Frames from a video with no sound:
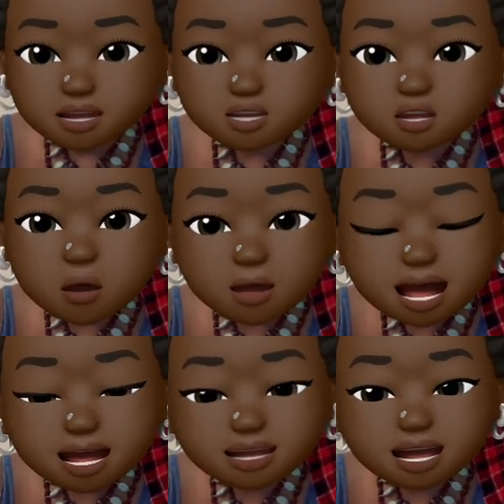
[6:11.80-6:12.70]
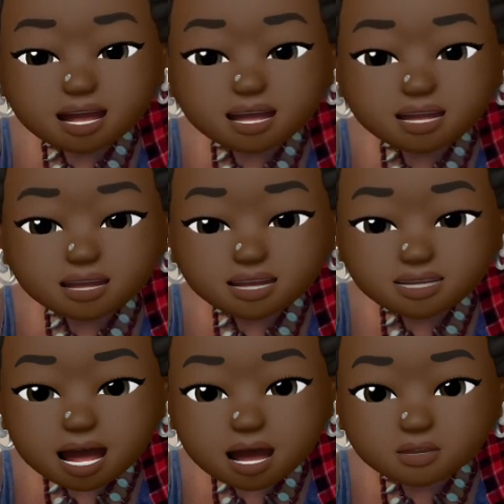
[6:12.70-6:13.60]
Go ahead and click
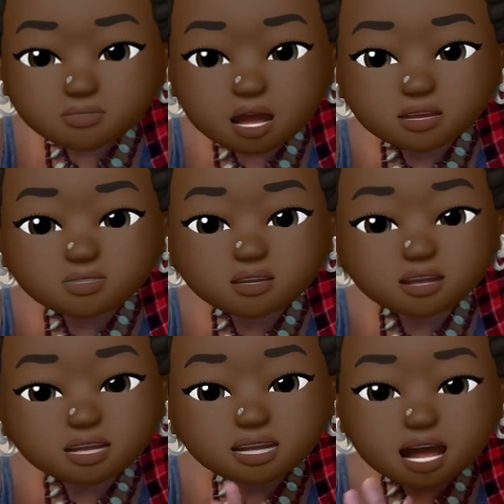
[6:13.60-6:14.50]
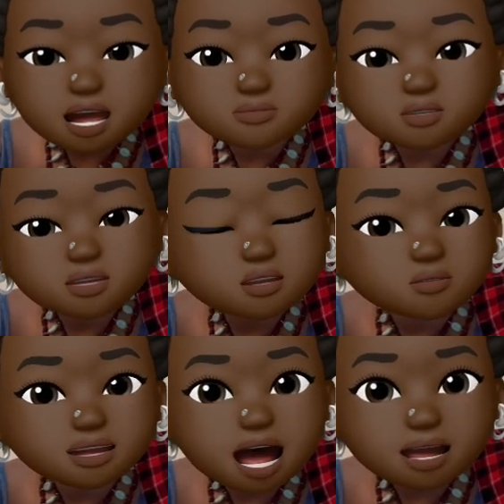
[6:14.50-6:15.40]
down and you're gonna see I give you a
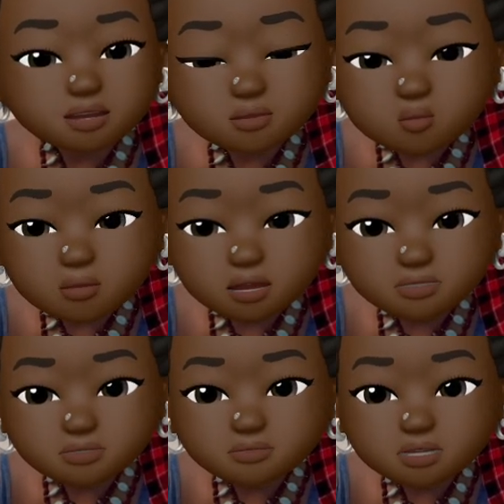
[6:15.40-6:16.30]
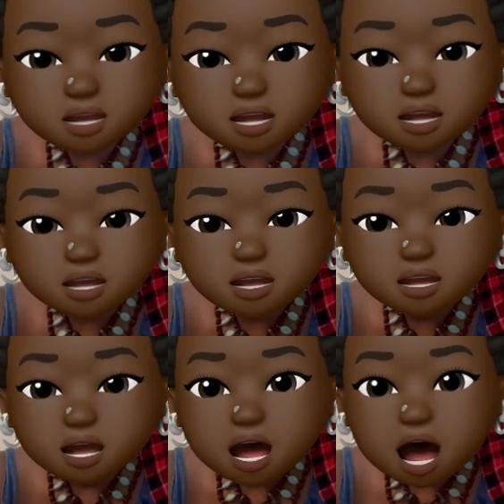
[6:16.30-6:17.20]
zodiacal wheel key.
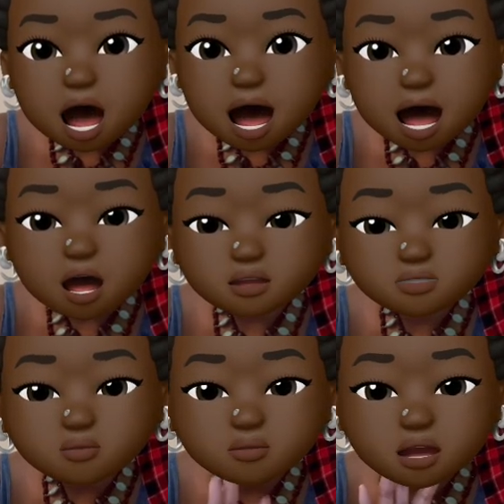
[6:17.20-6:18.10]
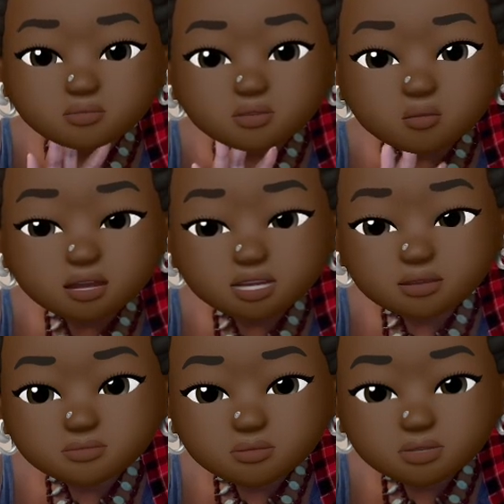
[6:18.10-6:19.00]
I also give you a
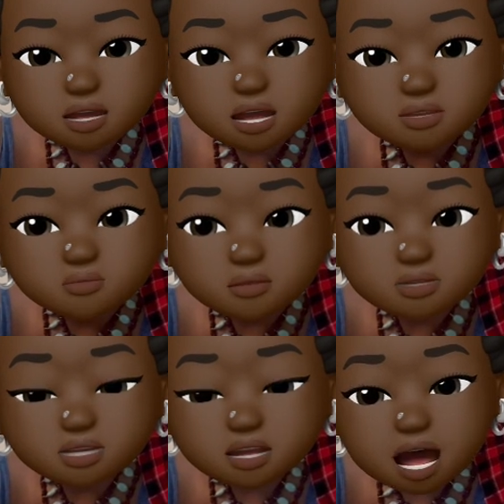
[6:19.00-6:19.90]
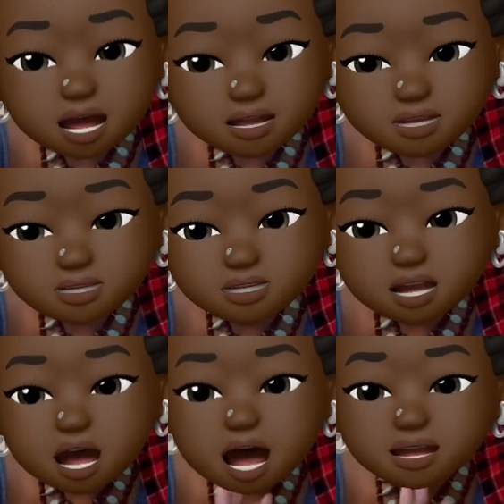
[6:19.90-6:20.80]
symbols key for the signs.
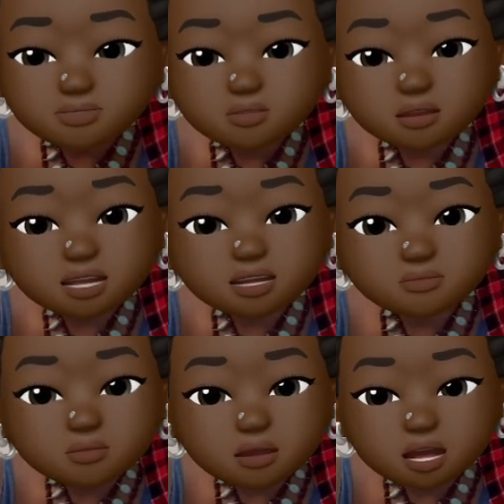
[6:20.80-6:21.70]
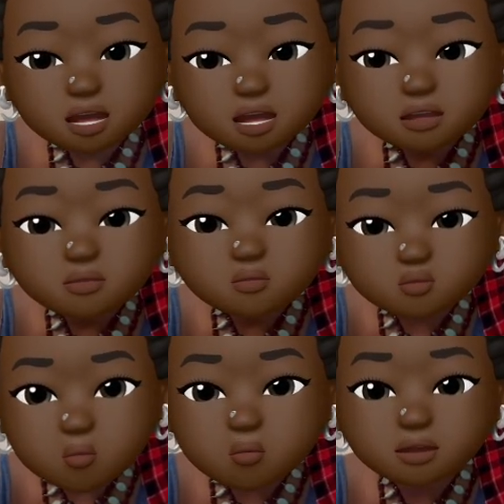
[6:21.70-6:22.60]
I give you a symbol key
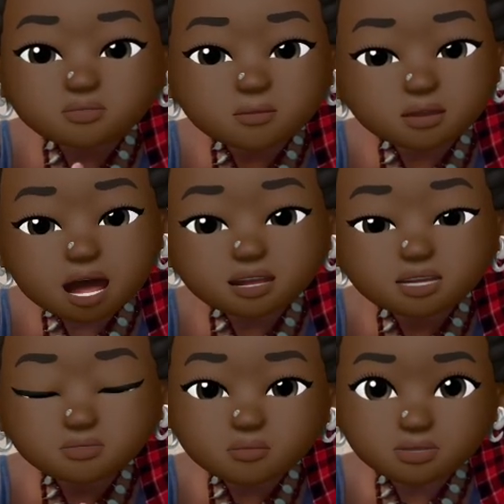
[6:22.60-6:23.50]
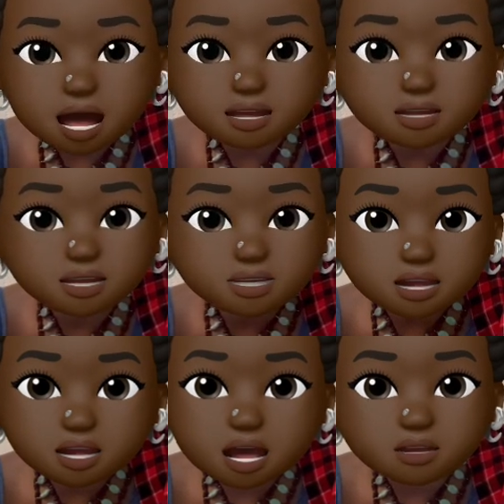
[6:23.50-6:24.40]
for the planets, modalities,
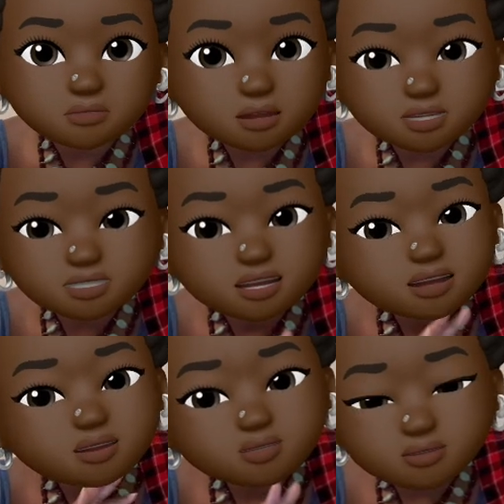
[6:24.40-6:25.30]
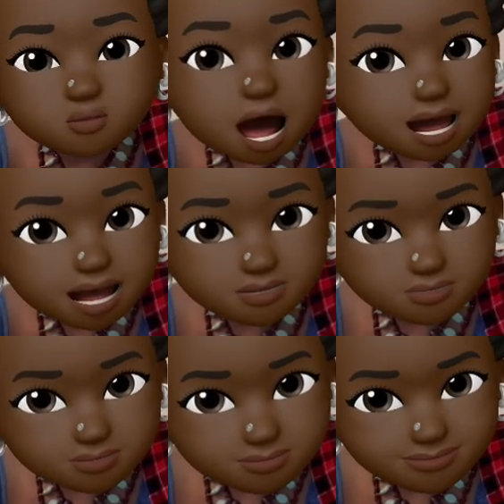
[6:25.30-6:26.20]
and elements. So I got
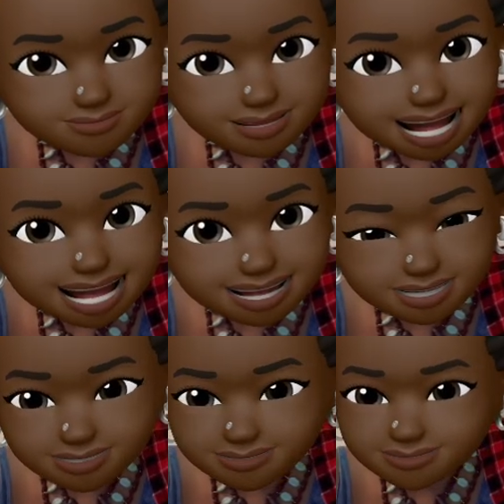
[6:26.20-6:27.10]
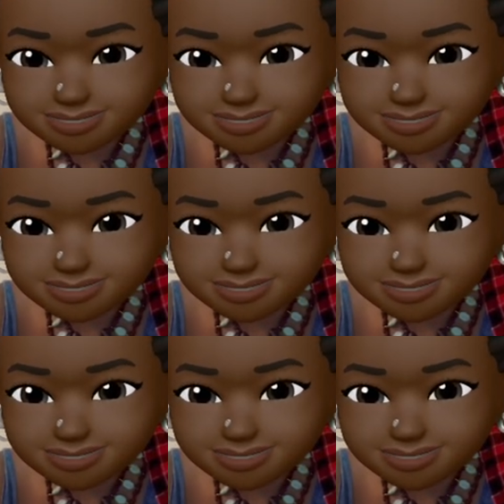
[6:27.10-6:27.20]
you. I got you.